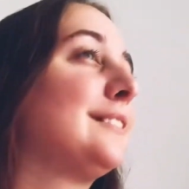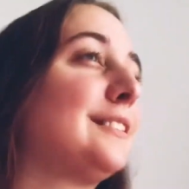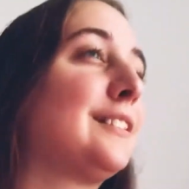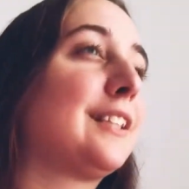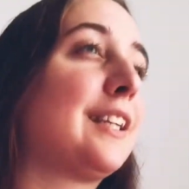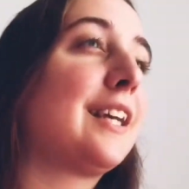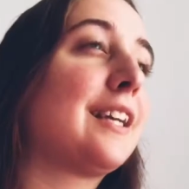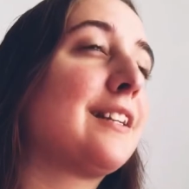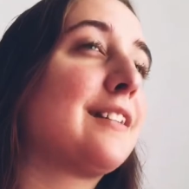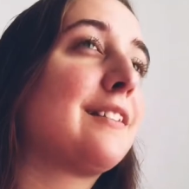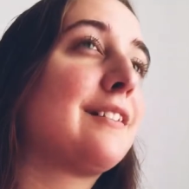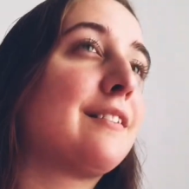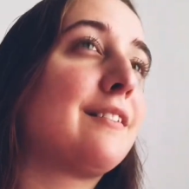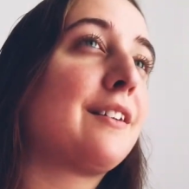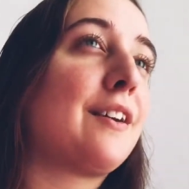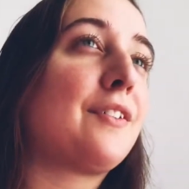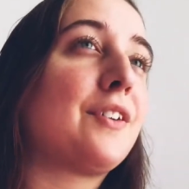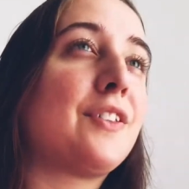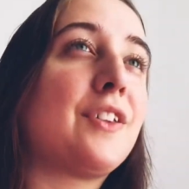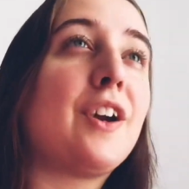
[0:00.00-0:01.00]
To get
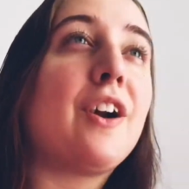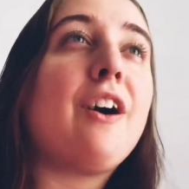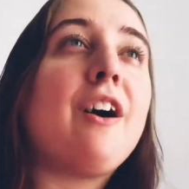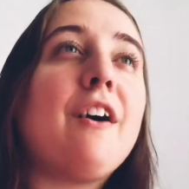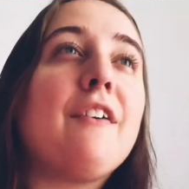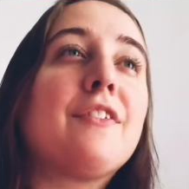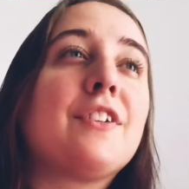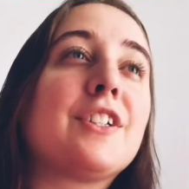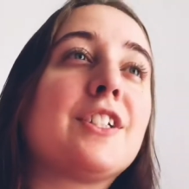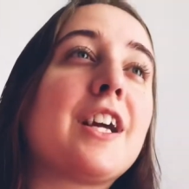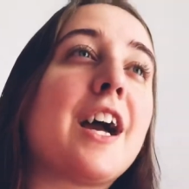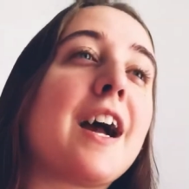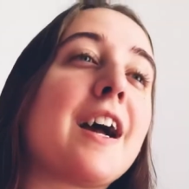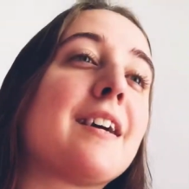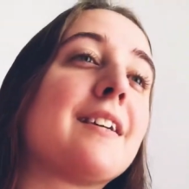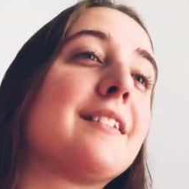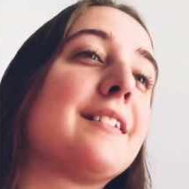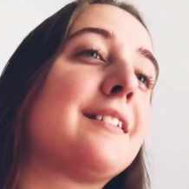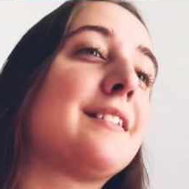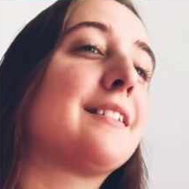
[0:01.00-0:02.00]
everything off your
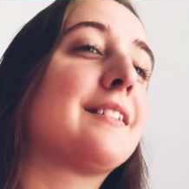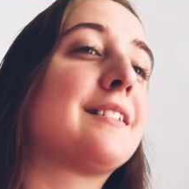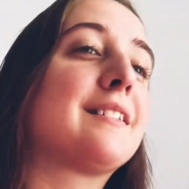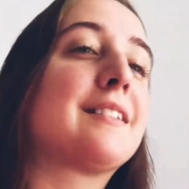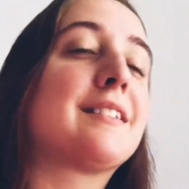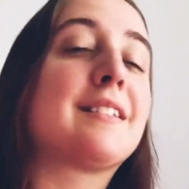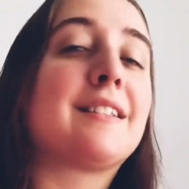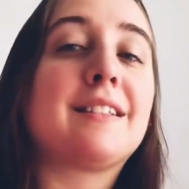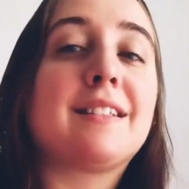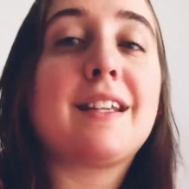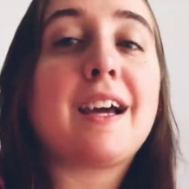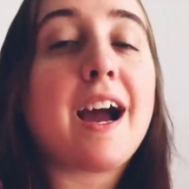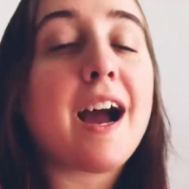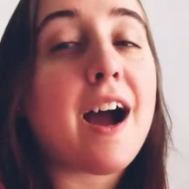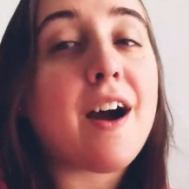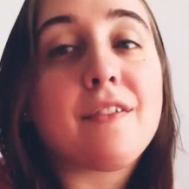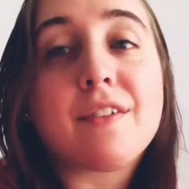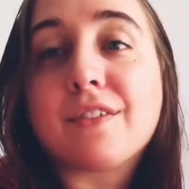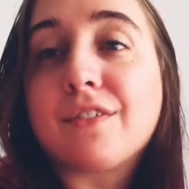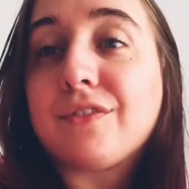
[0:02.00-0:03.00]
chest and just
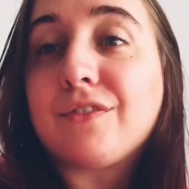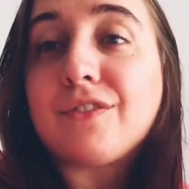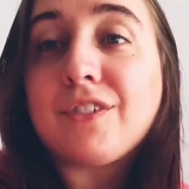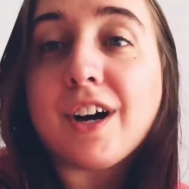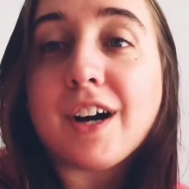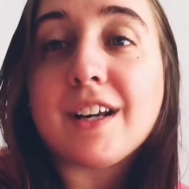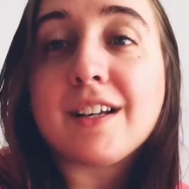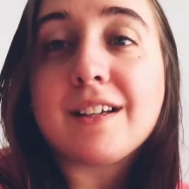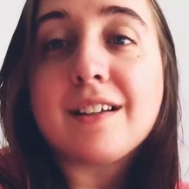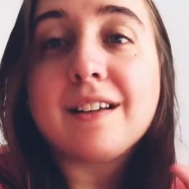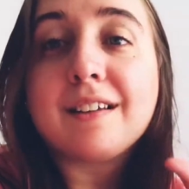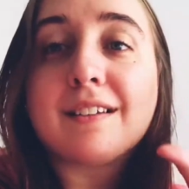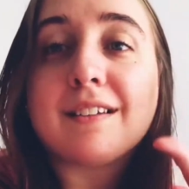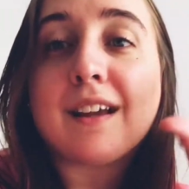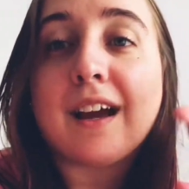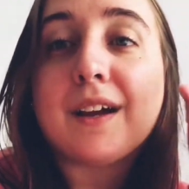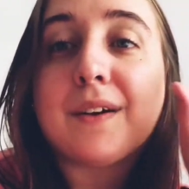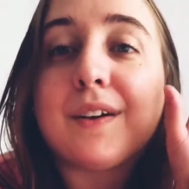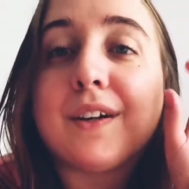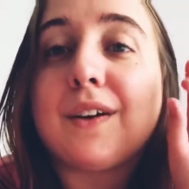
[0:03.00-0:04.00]
have a fun
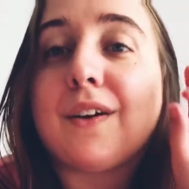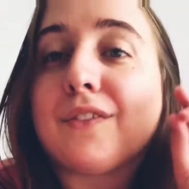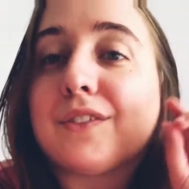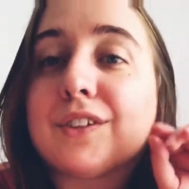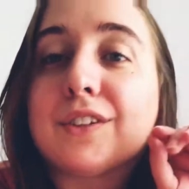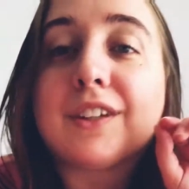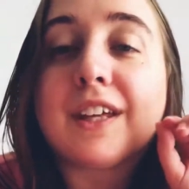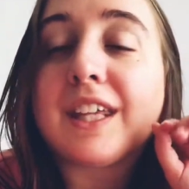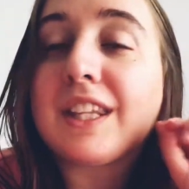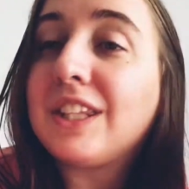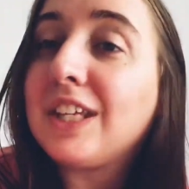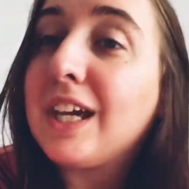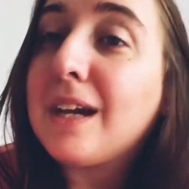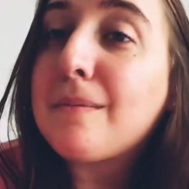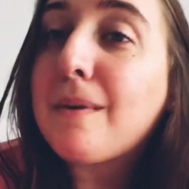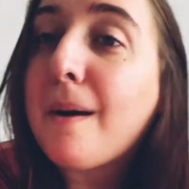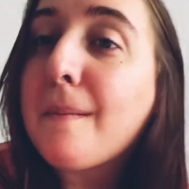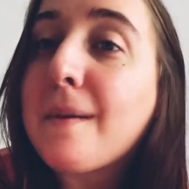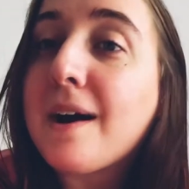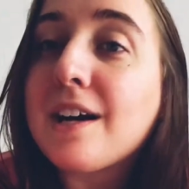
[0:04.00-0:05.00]
night where you don't have to like think
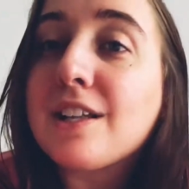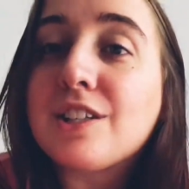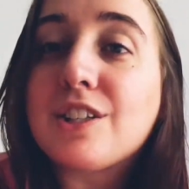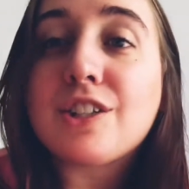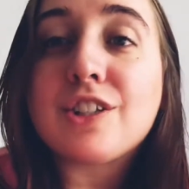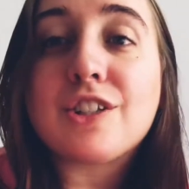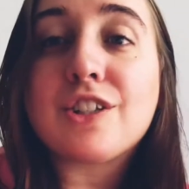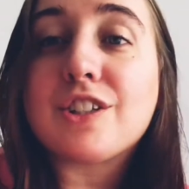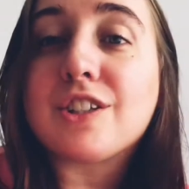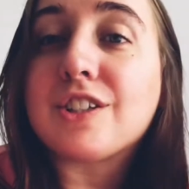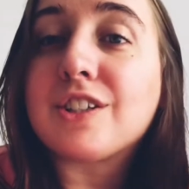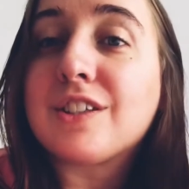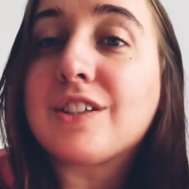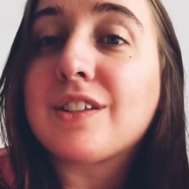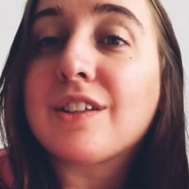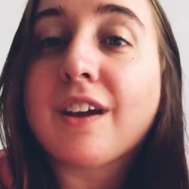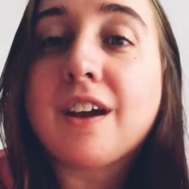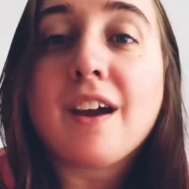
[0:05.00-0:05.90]
about much, just